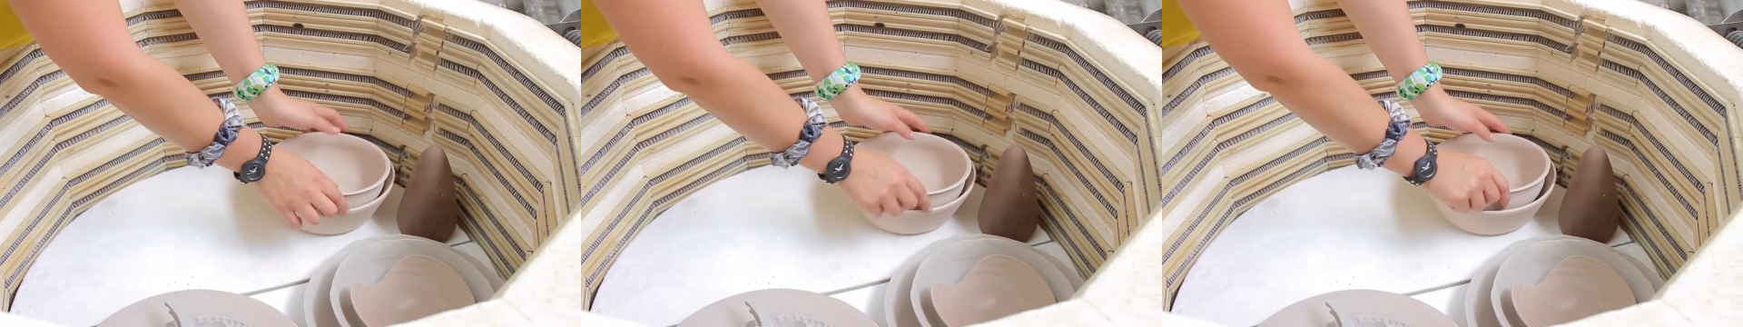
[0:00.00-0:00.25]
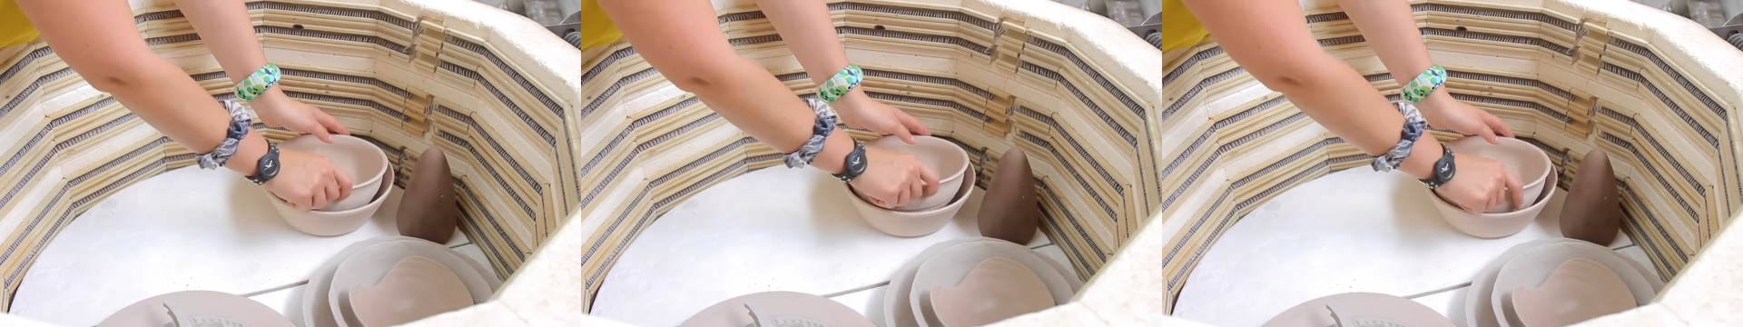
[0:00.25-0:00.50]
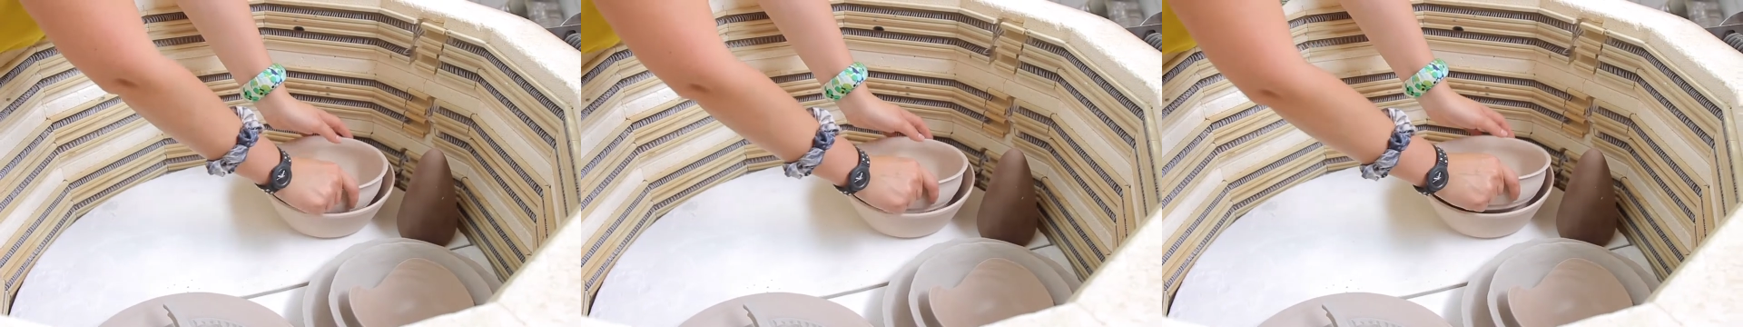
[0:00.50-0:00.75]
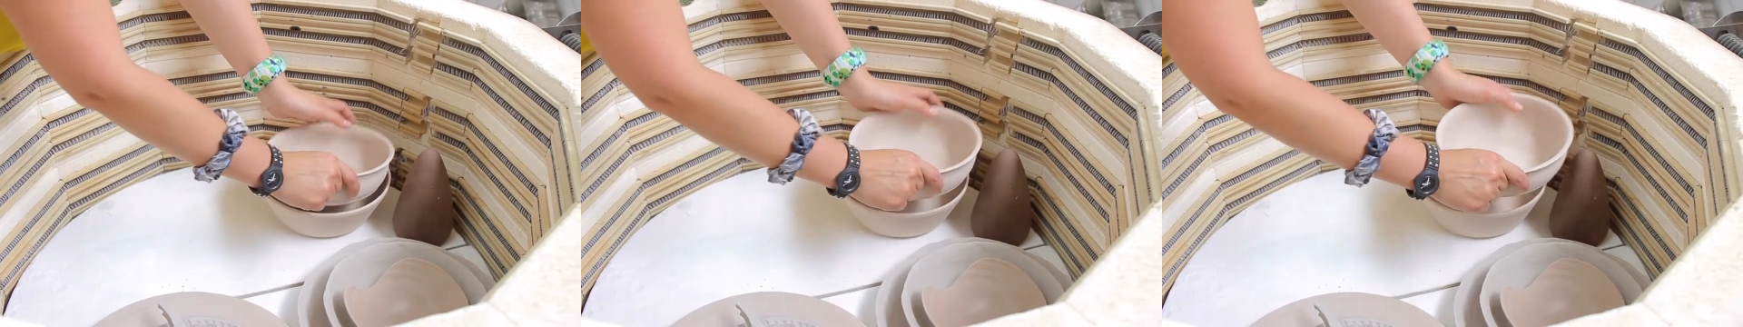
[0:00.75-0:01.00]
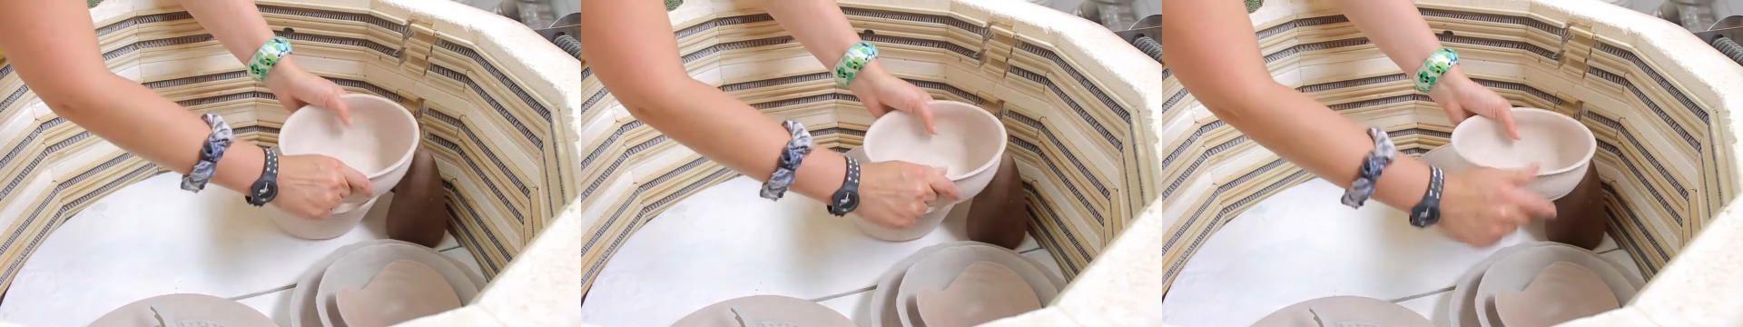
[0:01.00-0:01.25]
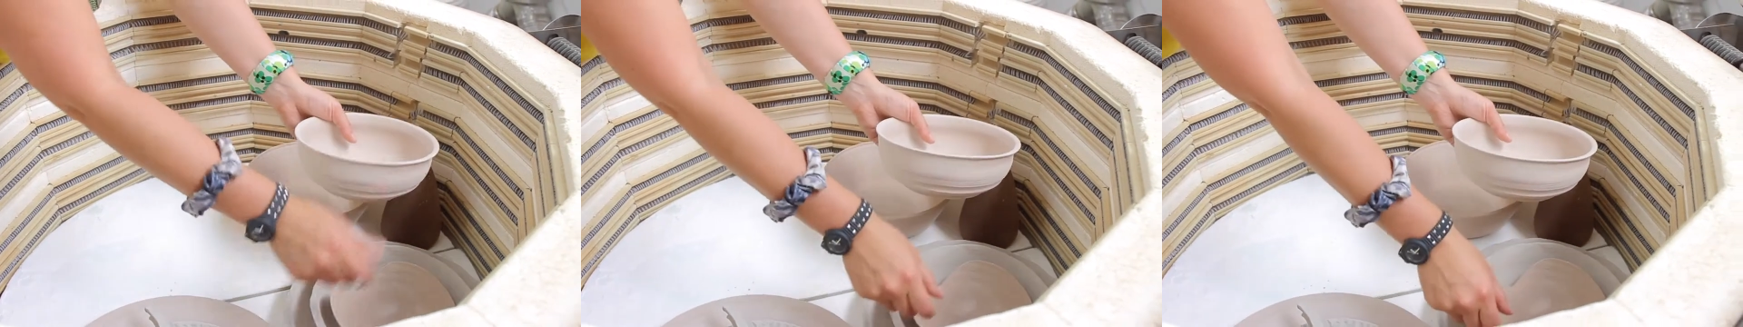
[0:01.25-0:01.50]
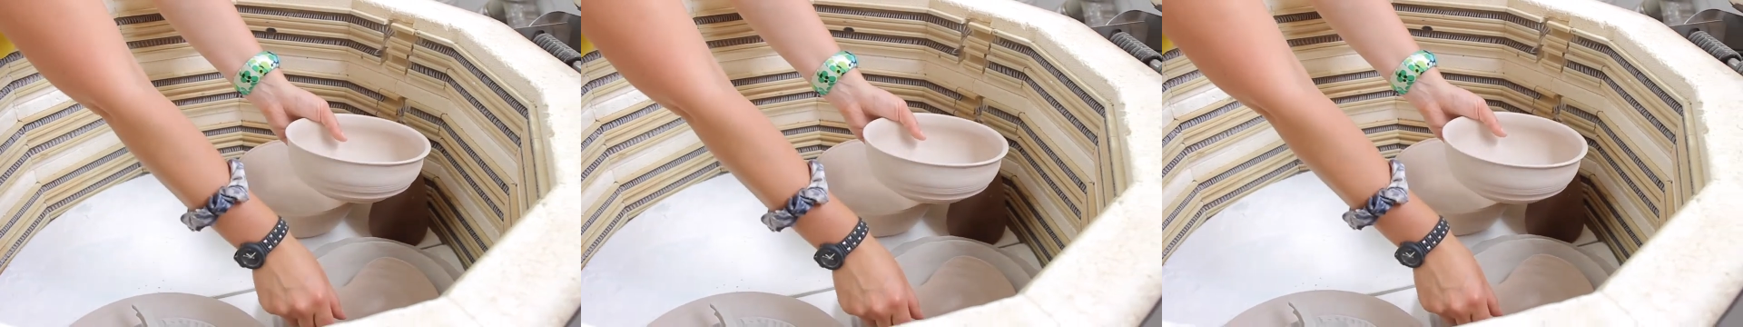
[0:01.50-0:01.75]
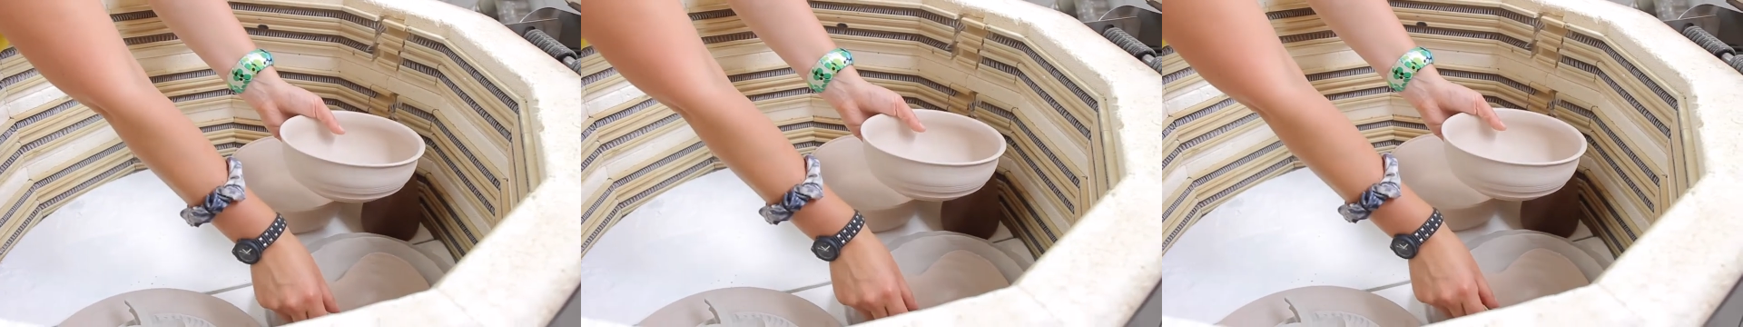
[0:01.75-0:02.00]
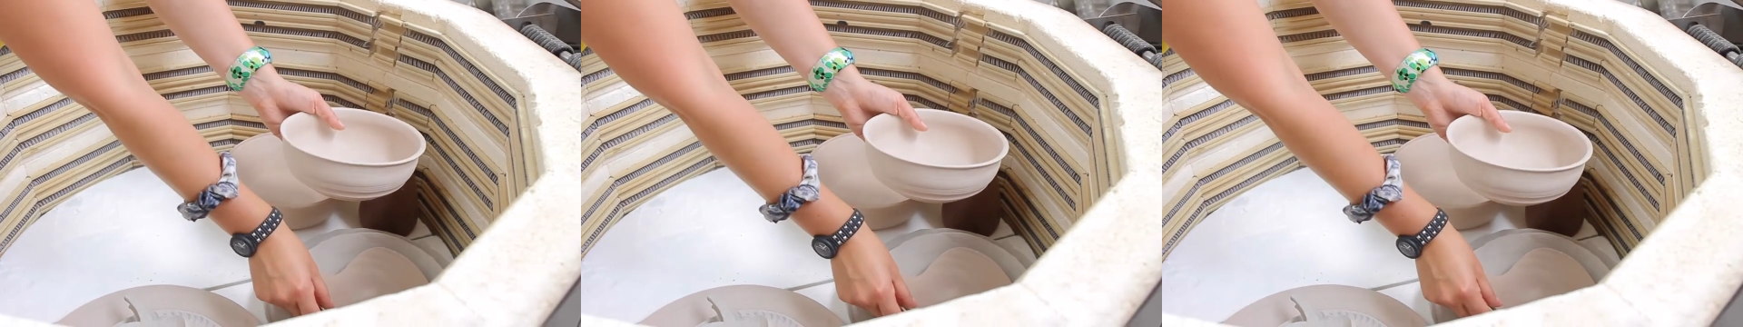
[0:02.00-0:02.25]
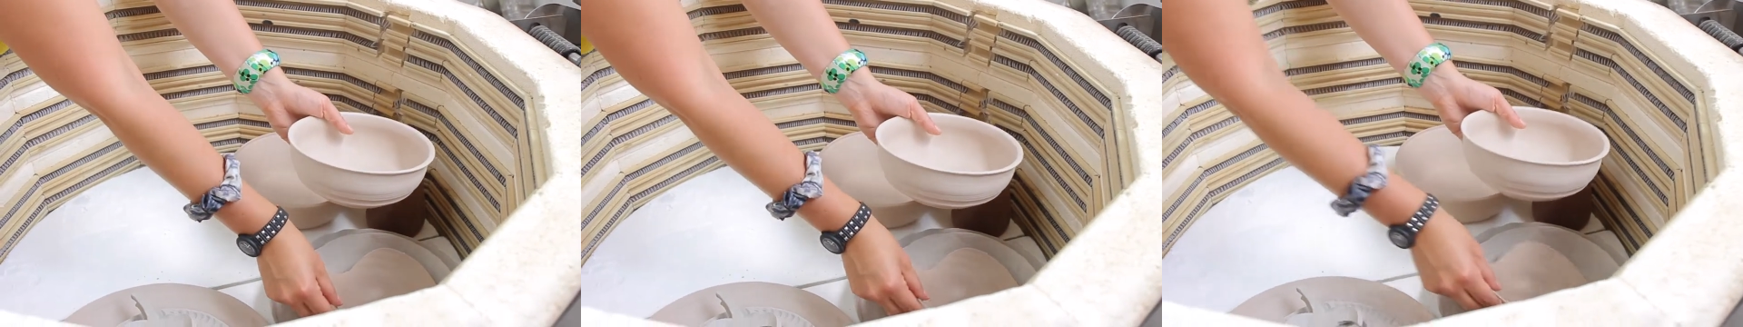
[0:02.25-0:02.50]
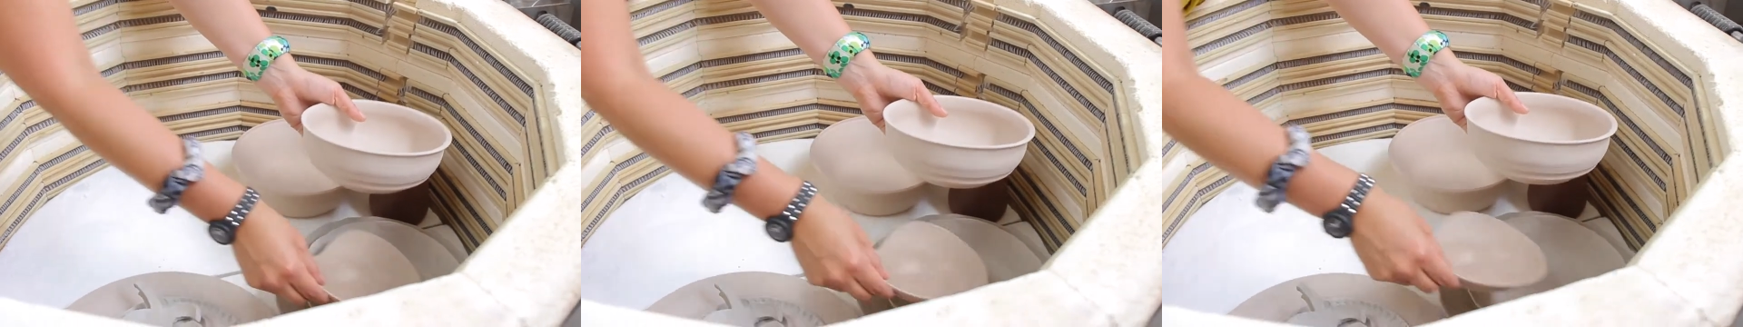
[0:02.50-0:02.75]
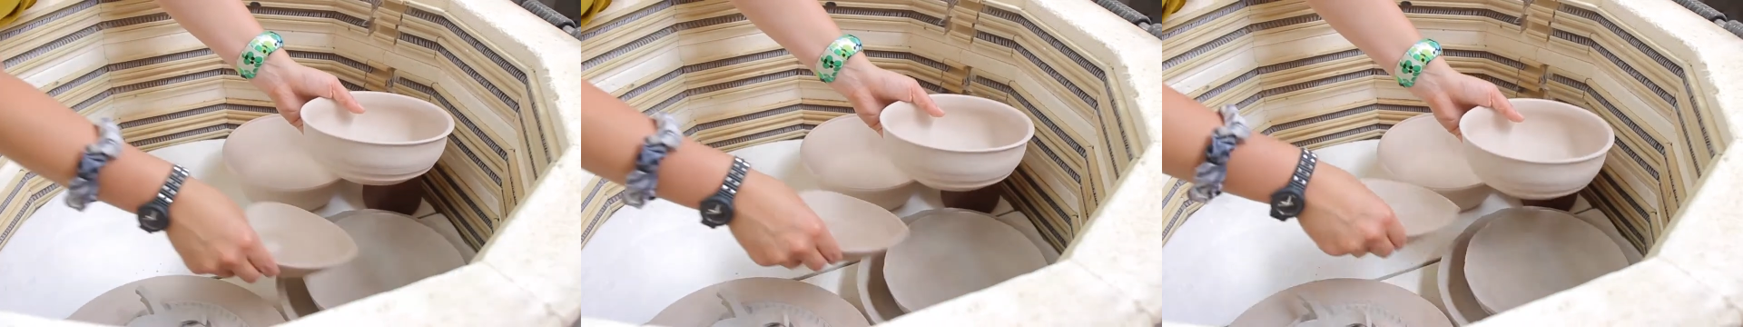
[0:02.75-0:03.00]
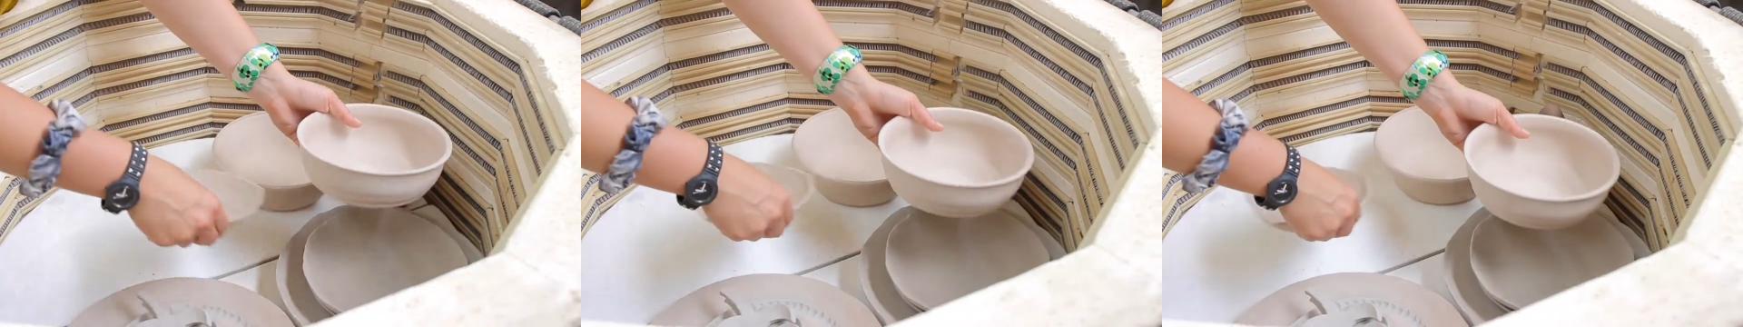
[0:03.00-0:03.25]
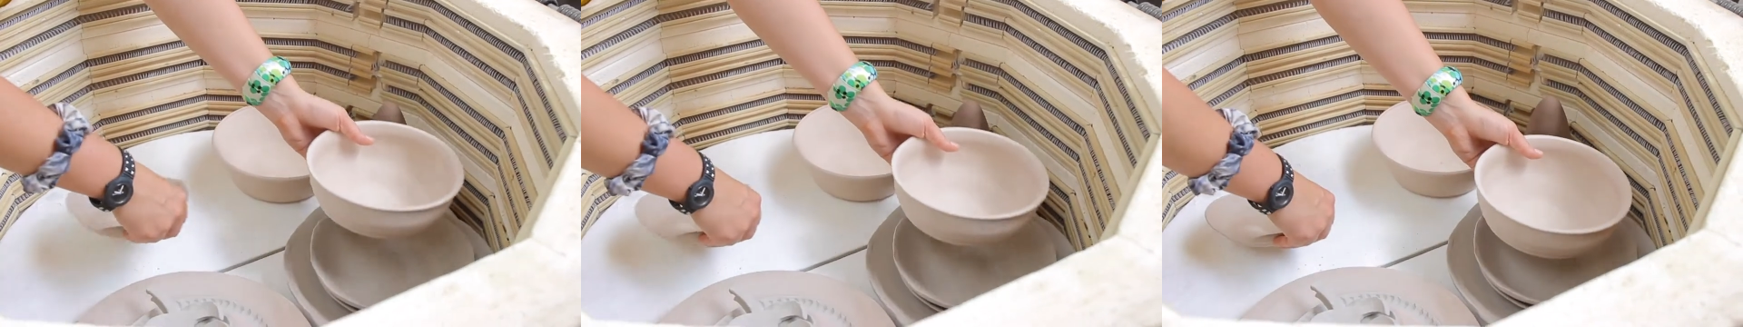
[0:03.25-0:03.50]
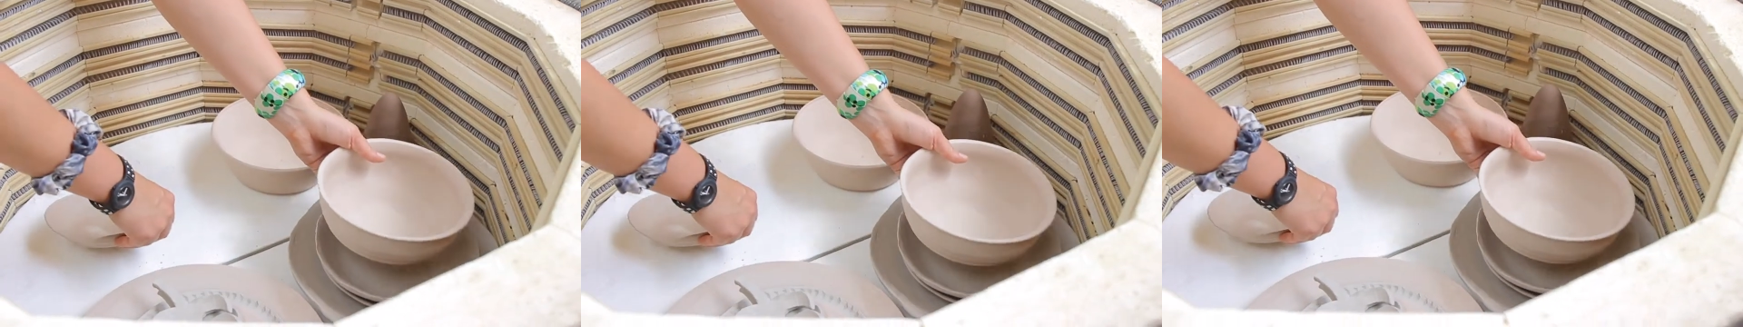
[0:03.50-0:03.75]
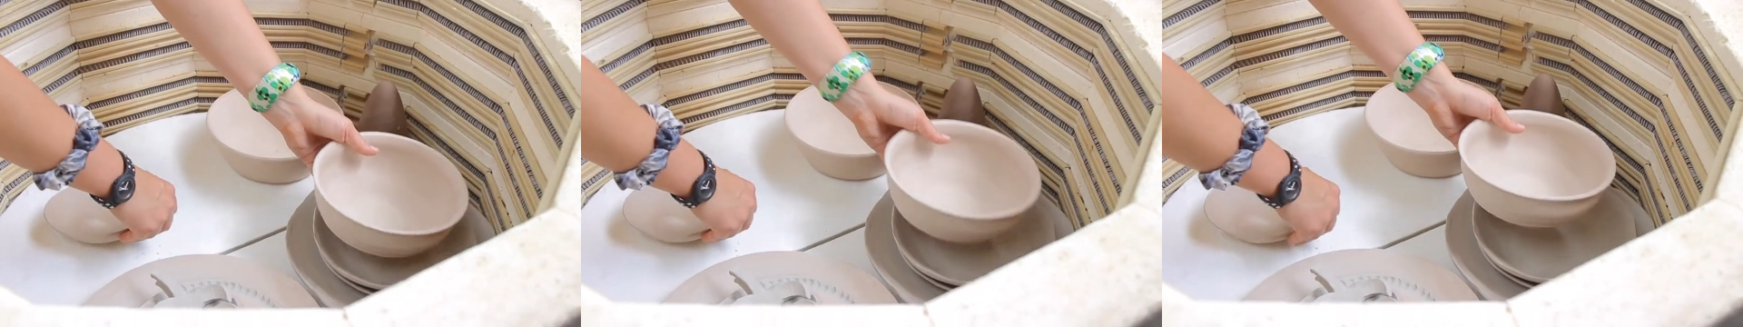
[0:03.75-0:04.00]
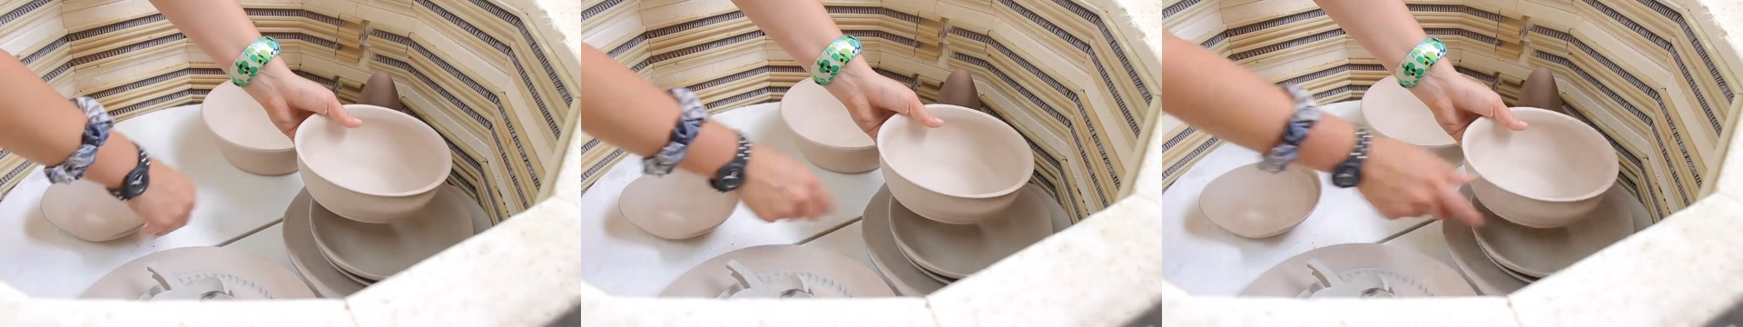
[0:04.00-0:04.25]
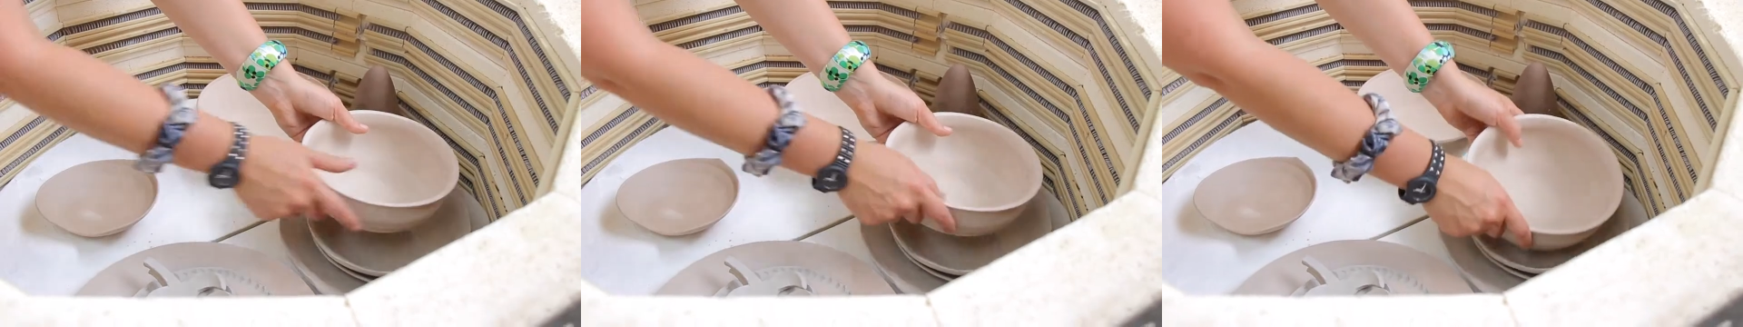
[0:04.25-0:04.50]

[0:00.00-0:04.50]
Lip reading: No face is visible, so there are no lips to read.